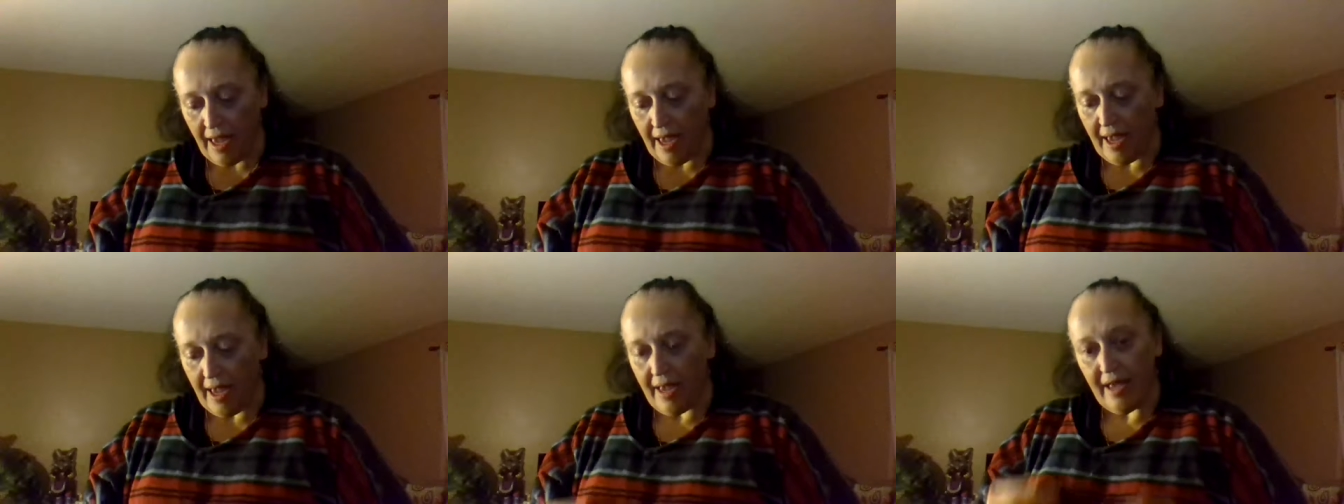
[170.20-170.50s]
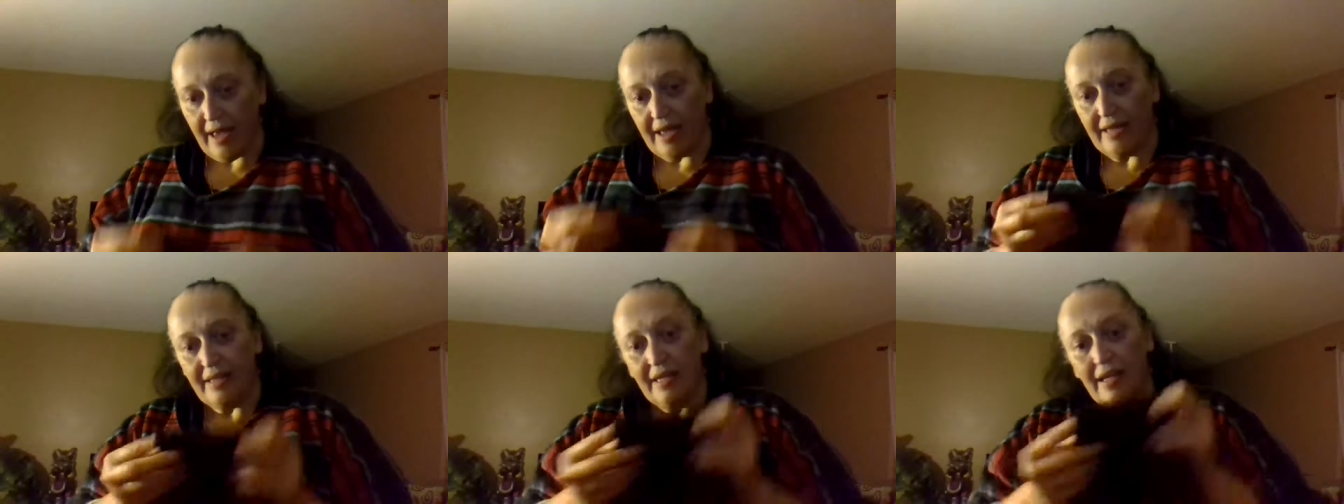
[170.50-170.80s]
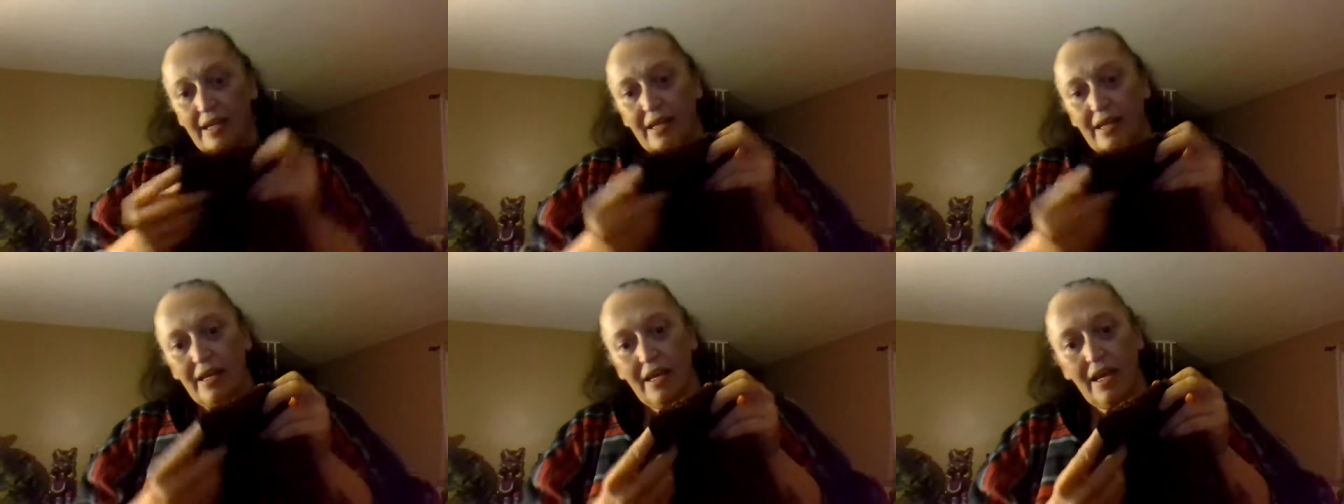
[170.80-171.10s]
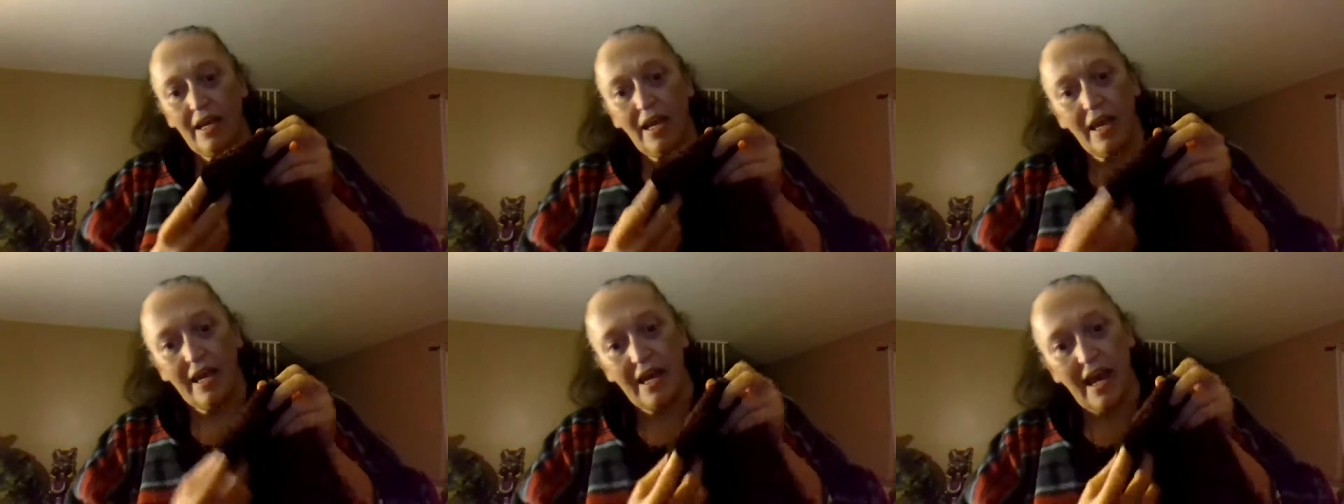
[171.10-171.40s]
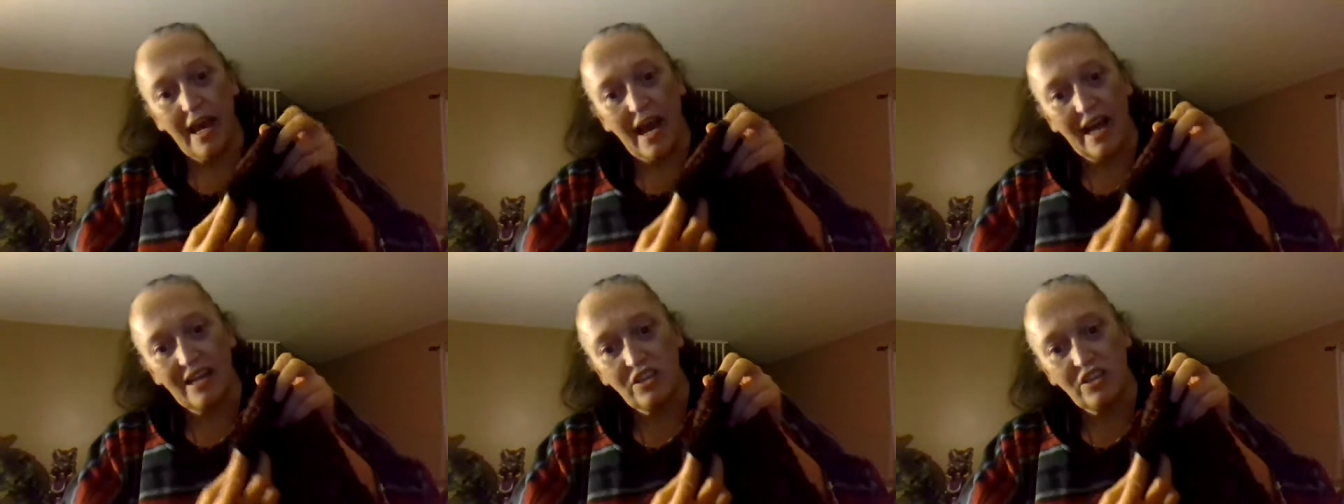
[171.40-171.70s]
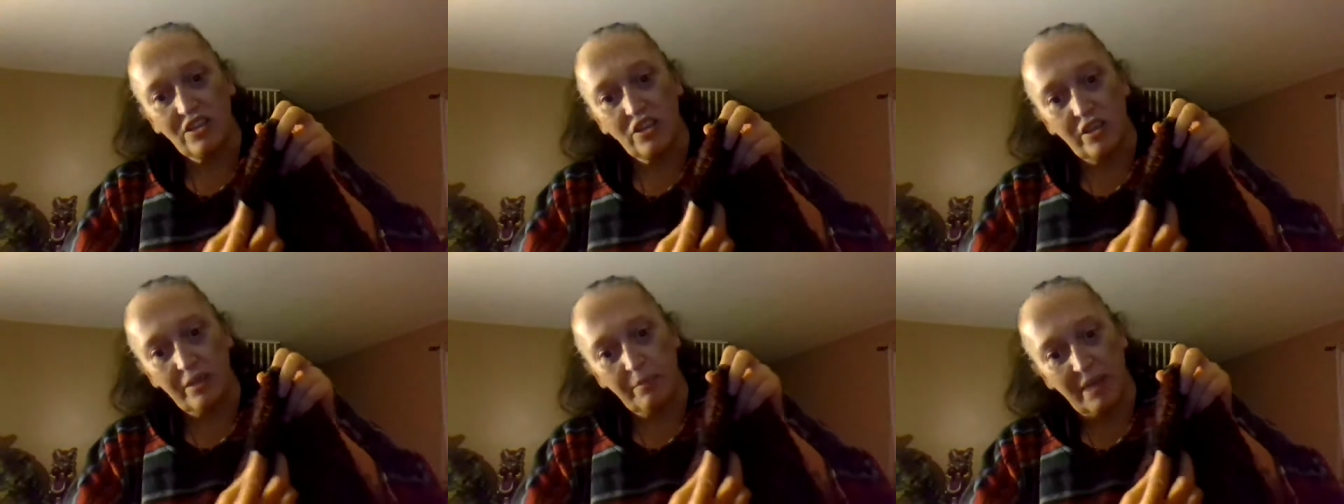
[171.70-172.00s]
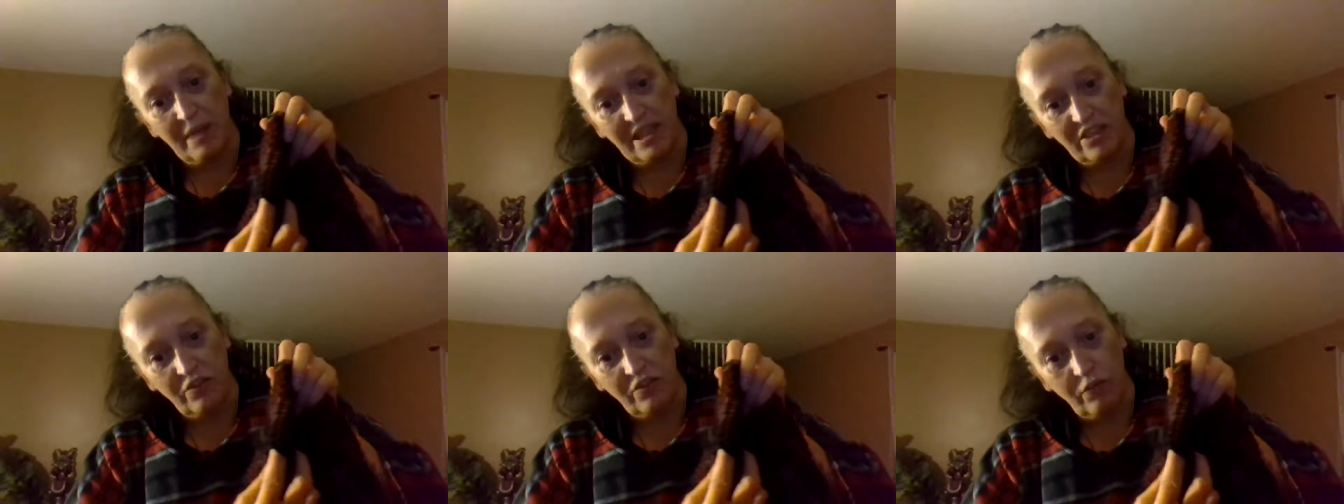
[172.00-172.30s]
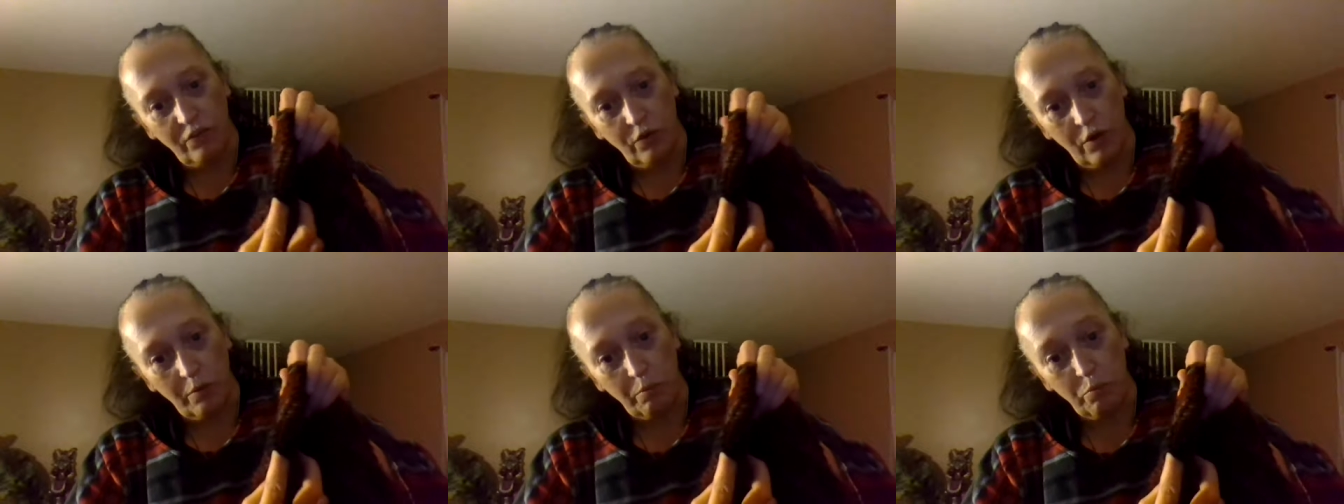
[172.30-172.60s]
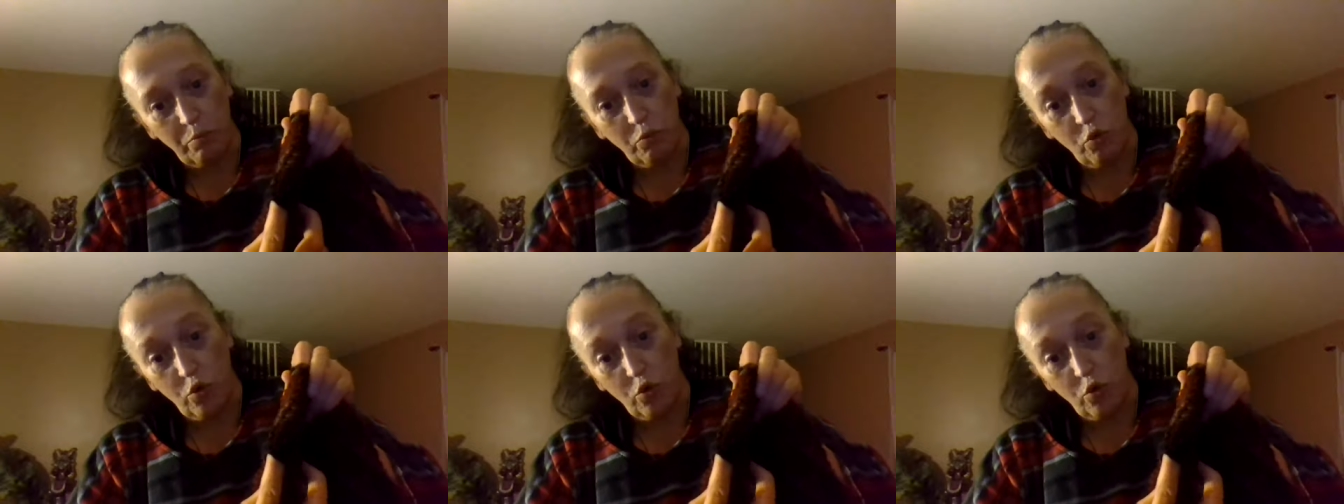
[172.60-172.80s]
And it actually makes for a